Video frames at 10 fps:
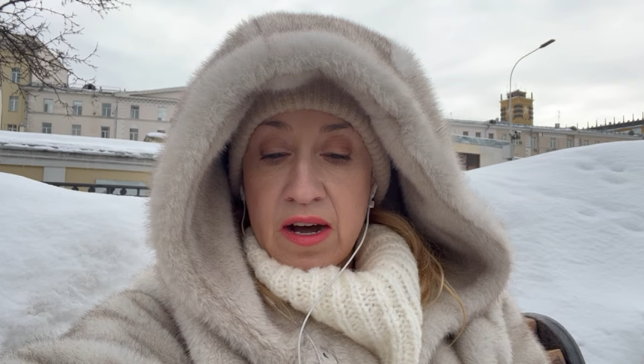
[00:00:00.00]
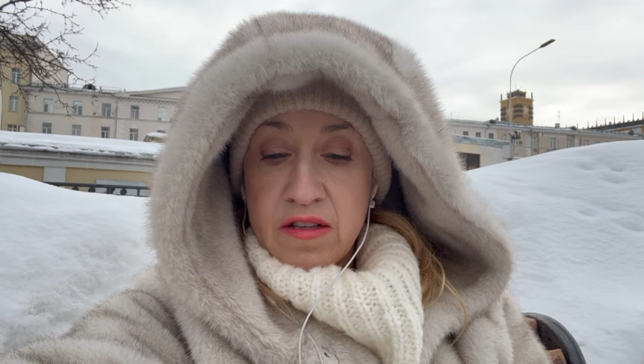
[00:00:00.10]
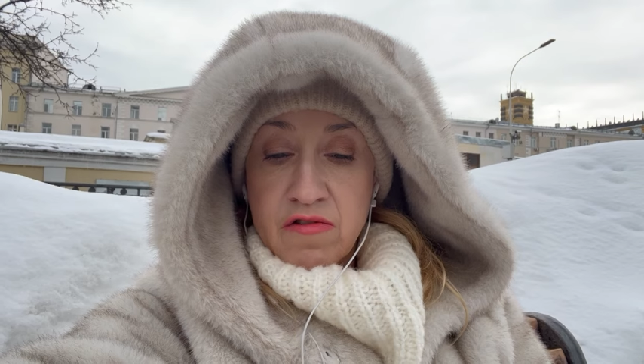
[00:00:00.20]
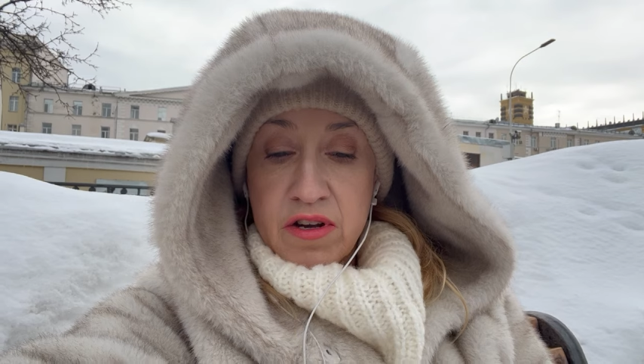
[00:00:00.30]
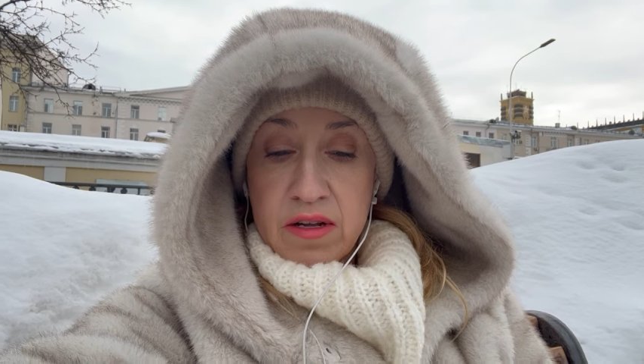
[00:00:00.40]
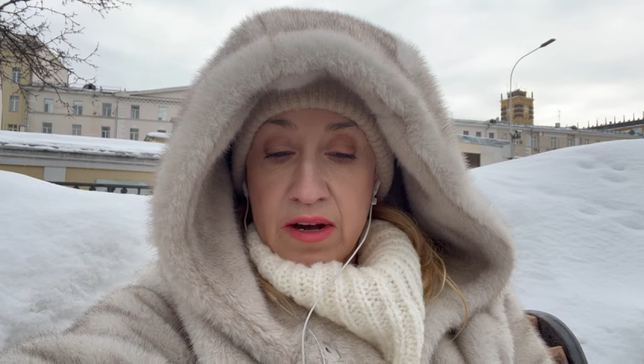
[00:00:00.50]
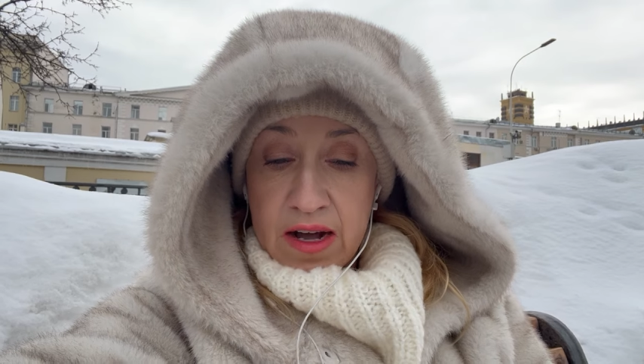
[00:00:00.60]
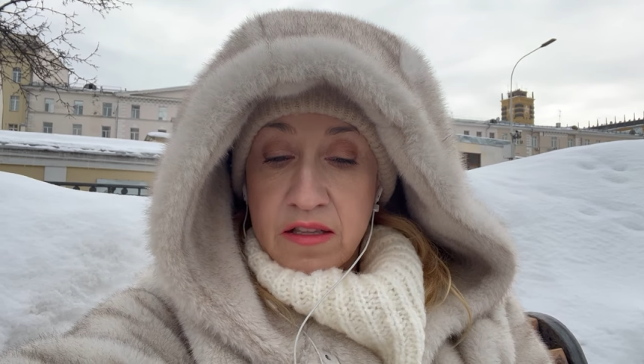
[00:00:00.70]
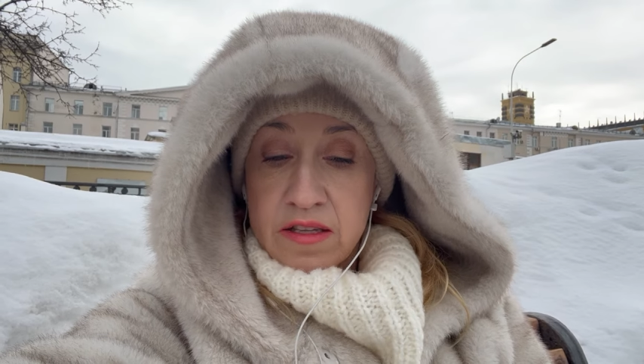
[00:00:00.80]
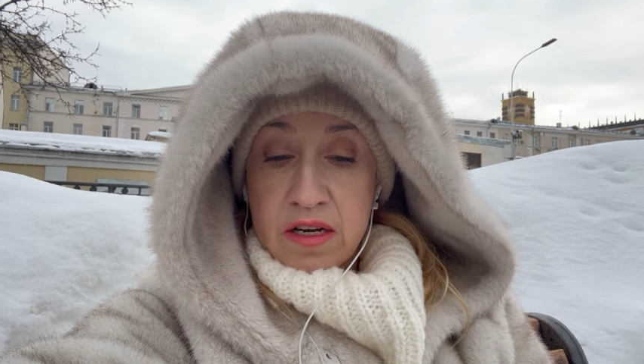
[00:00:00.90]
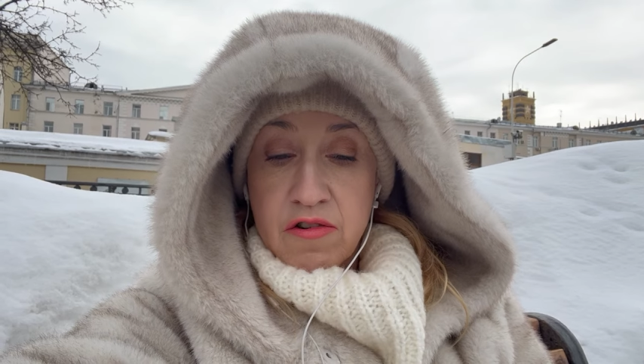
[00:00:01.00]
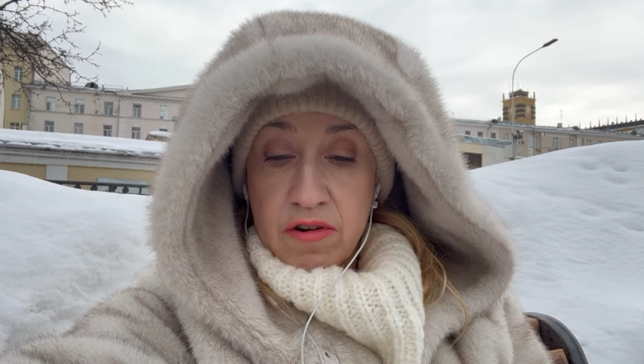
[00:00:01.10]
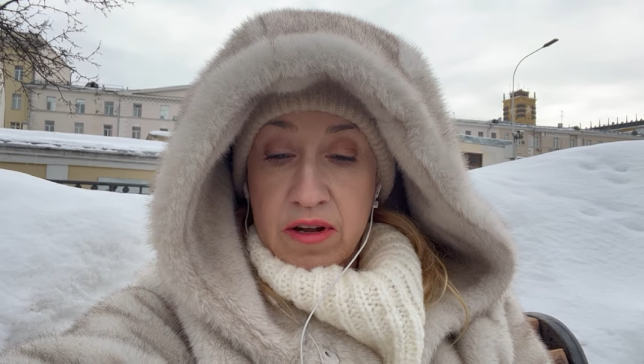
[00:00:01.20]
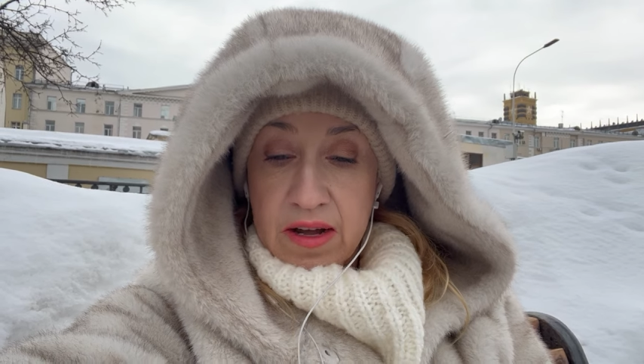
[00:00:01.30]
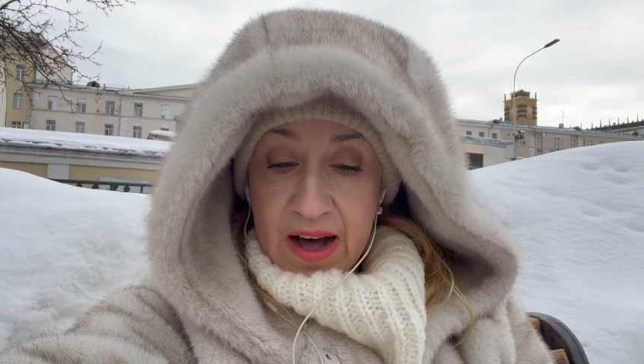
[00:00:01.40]

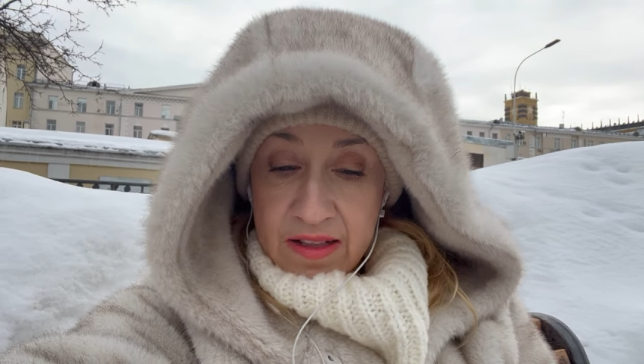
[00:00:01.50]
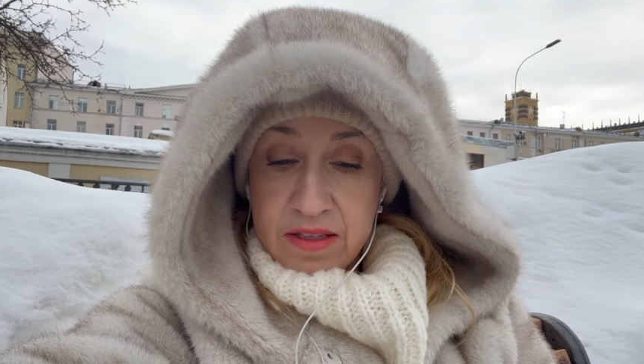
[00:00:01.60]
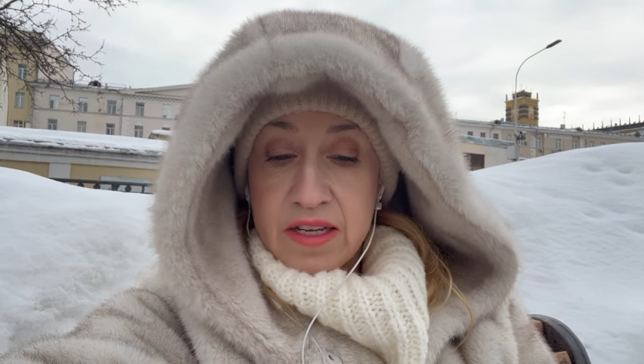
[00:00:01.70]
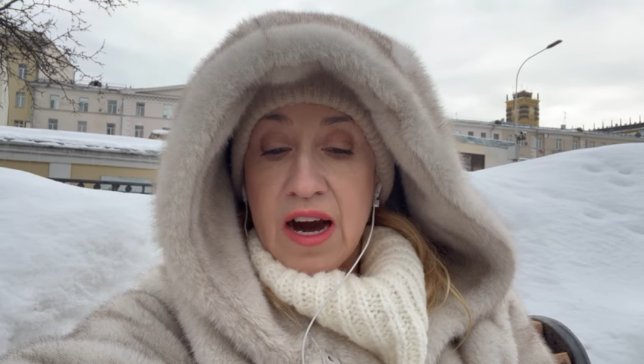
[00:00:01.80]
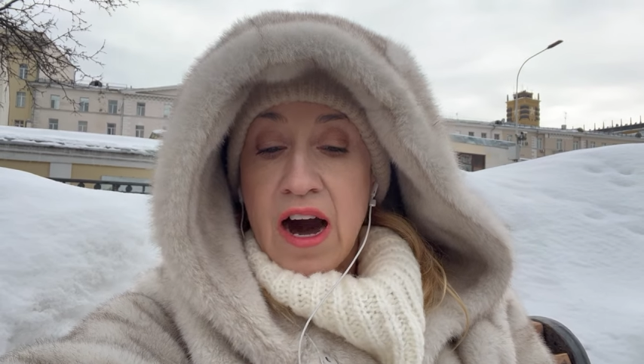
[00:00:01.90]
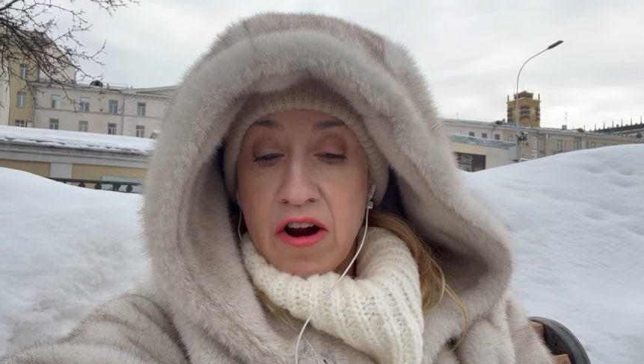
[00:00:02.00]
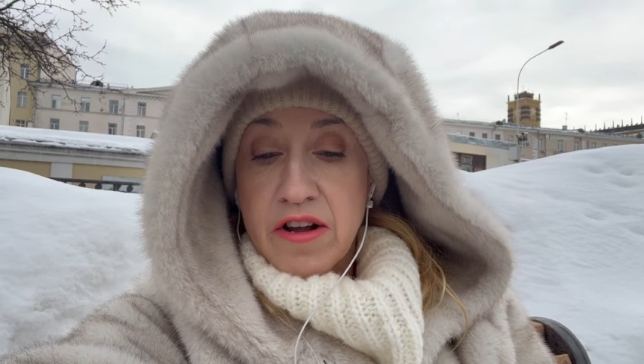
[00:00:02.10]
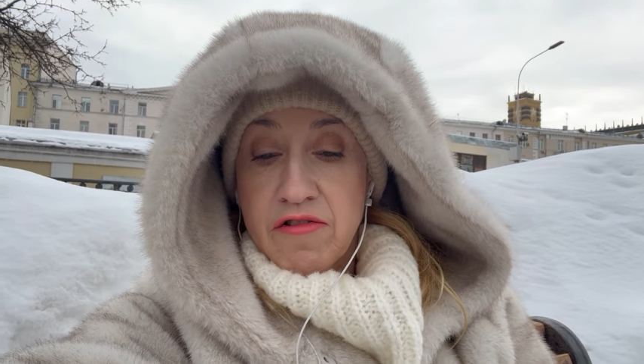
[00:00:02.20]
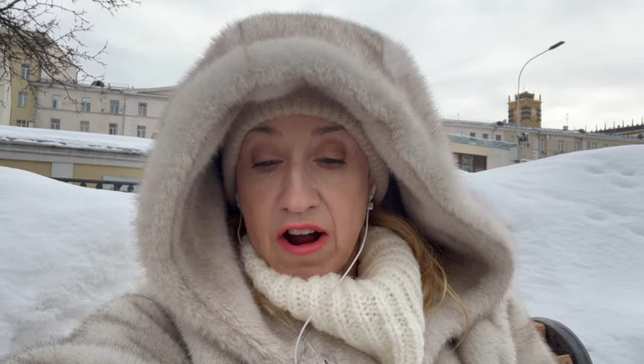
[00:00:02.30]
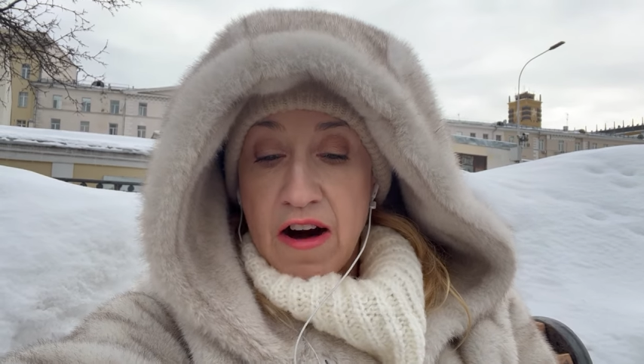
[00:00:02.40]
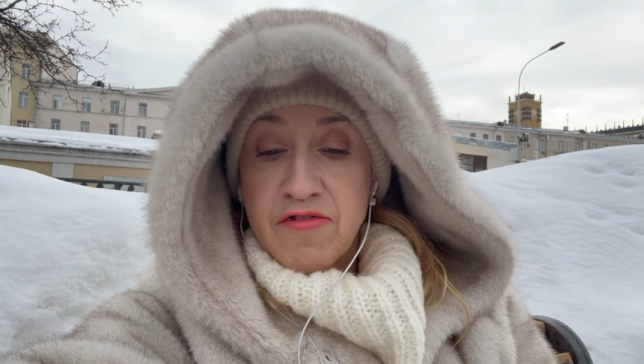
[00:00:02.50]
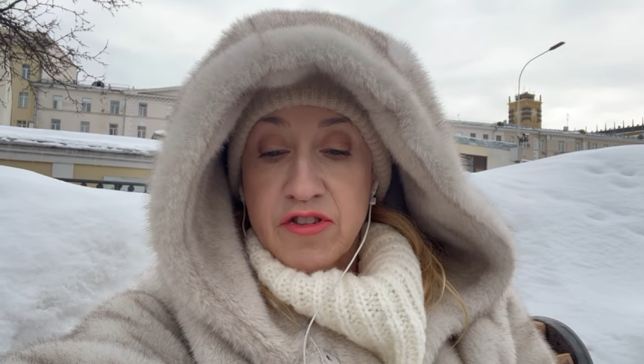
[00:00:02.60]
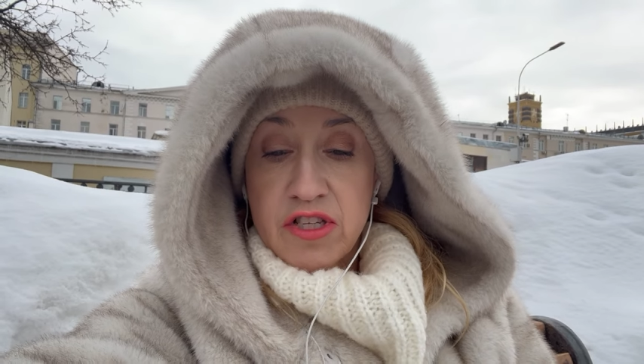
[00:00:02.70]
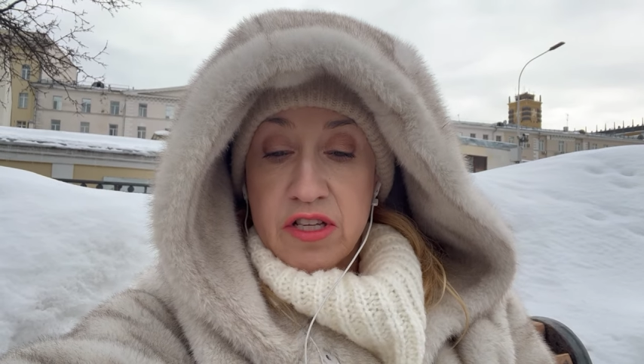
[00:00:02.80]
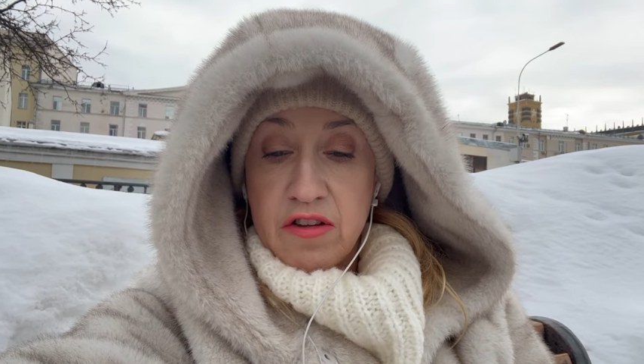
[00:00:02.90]

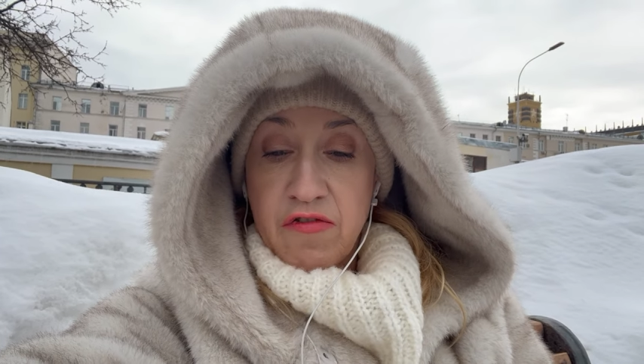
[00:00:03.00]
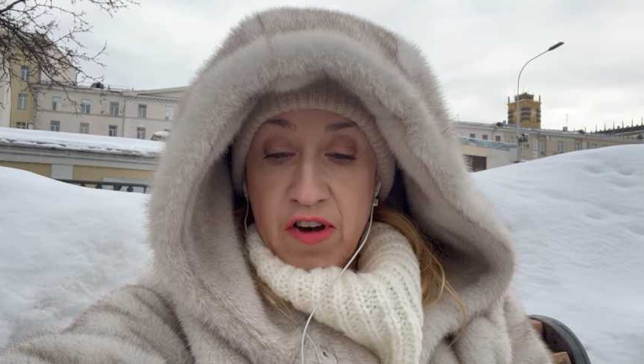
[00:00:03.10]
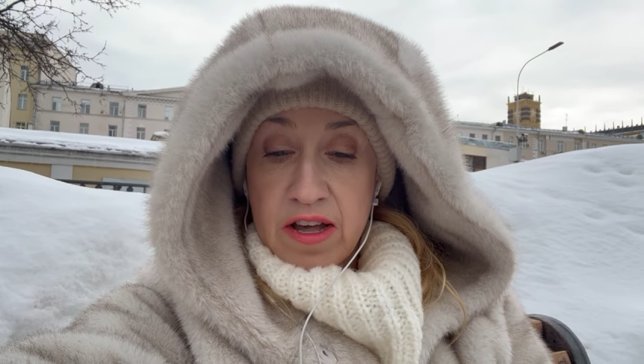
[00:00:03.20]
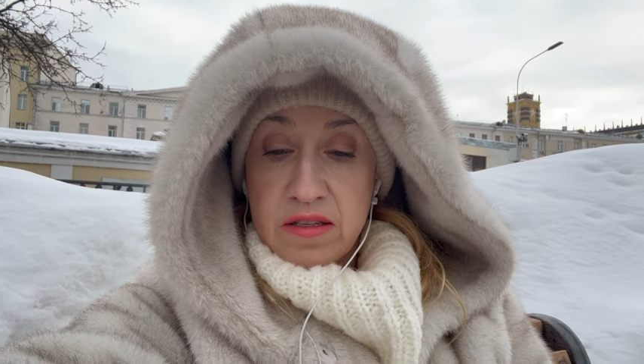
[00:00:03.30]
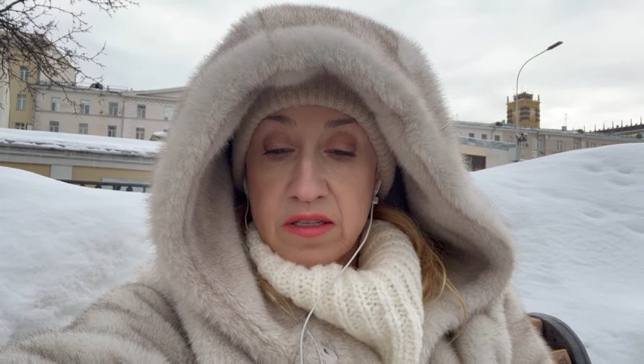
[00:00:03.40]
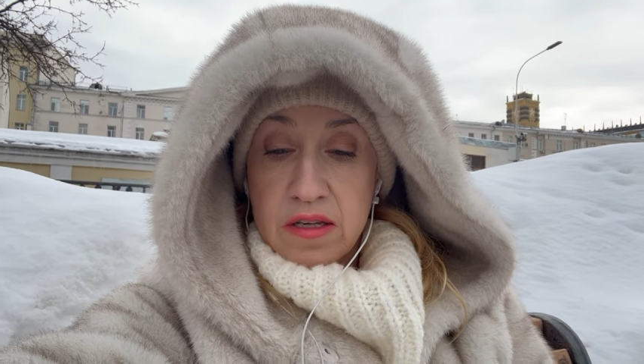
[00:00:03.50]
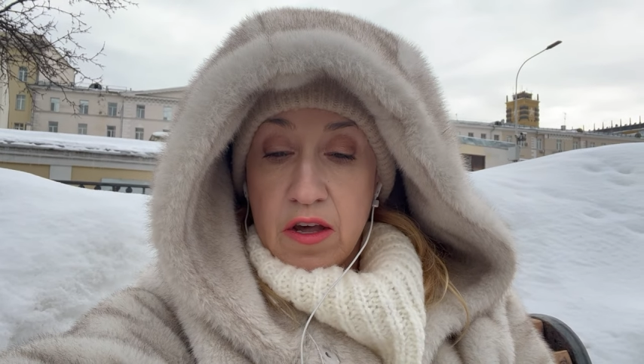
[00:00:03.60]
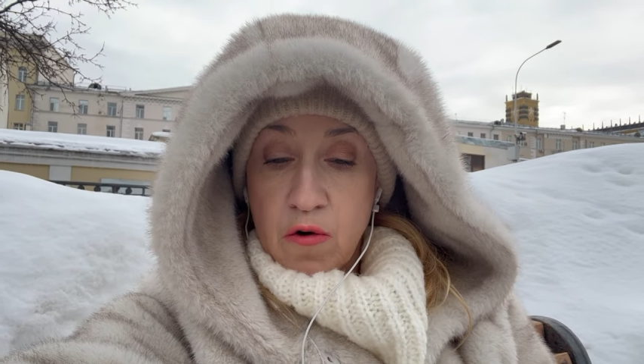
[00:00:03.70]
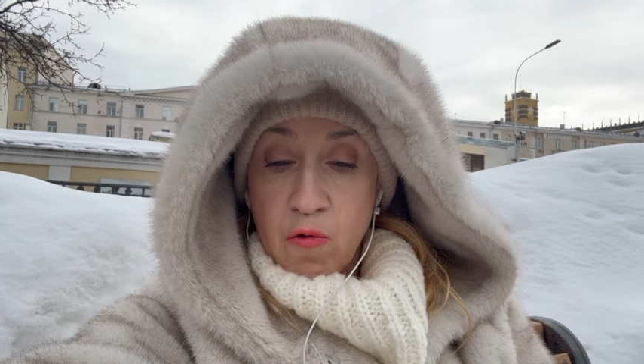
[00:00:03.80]
anti-aircraft defense,